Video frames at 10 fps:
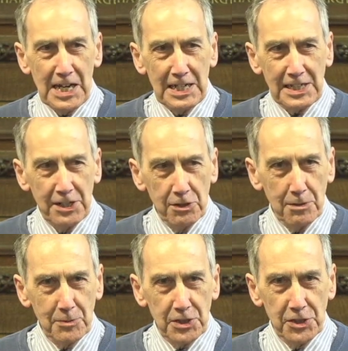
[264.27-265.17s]
at
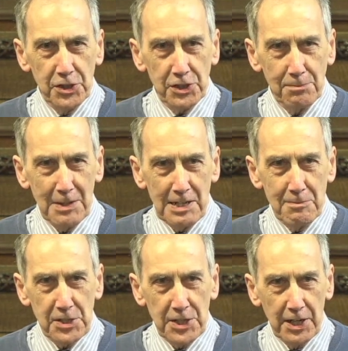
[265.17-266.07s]
Gilcomston Church. My name
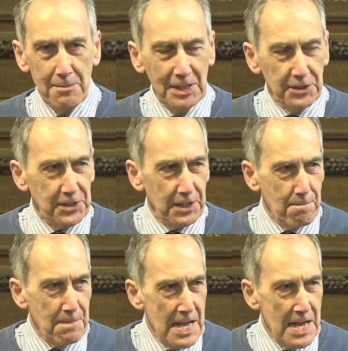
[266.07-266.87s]
is Jerry Middleton.